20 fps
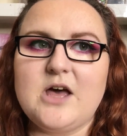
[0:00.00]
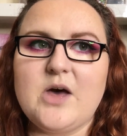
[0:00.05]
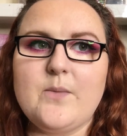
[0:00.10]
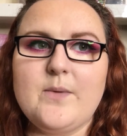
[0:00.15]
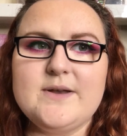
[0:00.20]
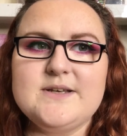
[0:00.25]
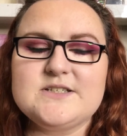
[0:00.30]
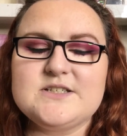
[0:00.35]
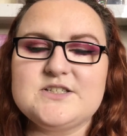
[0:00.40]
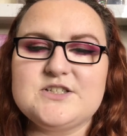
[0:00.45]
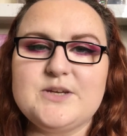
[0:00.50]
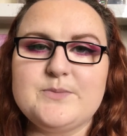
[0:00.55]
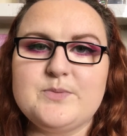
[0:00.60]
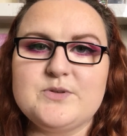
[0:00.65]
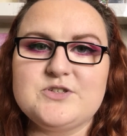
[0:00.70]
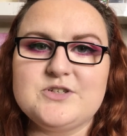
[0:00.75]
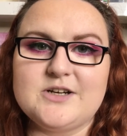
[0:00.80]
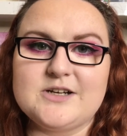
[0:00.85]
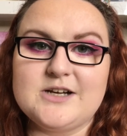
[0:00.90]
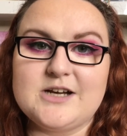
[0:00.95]
I went to
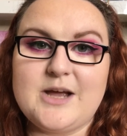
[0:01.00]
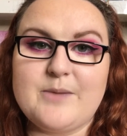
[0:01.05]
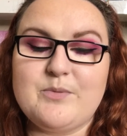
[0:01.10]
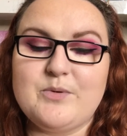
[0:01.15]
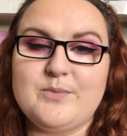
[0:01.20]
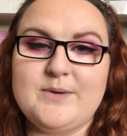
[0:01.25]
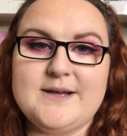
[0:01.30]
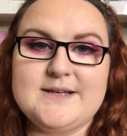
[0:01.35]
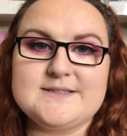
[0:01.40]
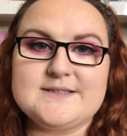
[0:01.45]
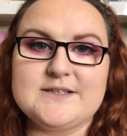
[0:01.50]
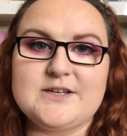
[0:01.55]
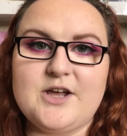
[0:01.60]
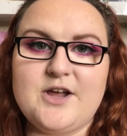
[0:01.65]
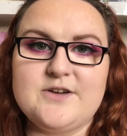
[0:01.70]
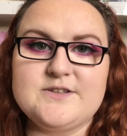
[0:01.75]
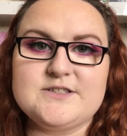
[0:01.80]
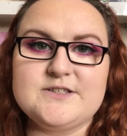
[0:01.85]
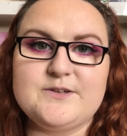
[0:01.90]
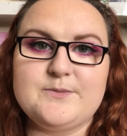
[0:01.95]
Superdrug a couple of weeks
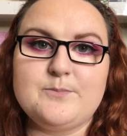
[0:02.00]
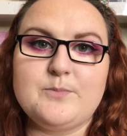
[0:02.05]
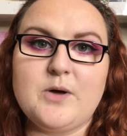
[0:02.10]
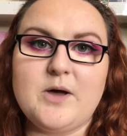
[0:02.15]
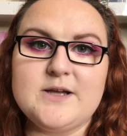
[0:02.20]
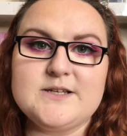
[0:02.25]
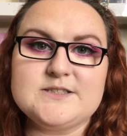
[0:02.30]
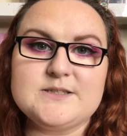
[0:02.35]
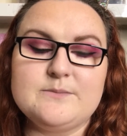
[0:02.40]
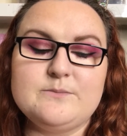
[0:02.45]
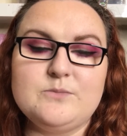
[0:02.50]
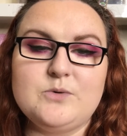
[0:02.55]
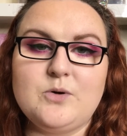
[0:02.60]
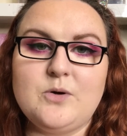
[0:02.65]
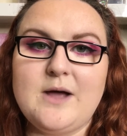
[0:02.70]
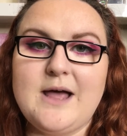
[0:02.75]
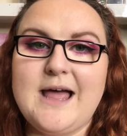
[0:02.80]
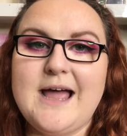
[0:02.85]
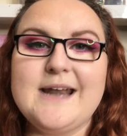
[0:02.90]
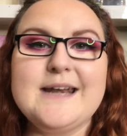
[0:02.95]
ago to buy some
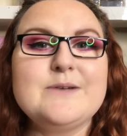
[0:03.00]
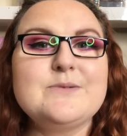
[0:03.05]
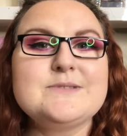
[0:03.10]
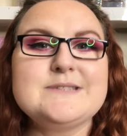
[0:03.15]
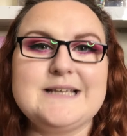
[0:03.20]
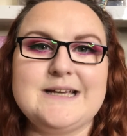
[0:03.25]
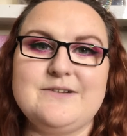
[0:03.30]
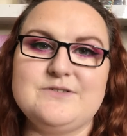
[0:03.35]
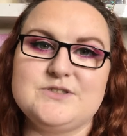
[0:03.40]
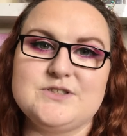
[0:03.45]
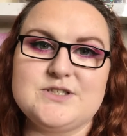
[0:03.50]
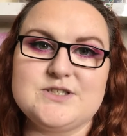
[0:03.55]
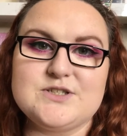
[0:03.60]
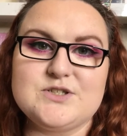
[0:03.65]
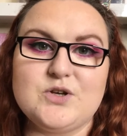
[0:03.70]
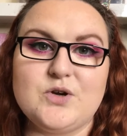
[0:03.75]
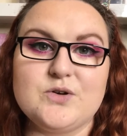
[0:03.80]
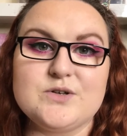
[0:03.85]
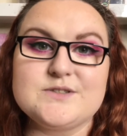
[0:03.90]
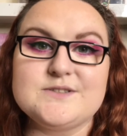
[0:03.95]
more and it was out of
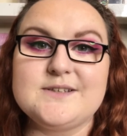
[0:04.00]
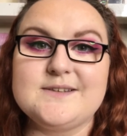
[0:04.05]
stock,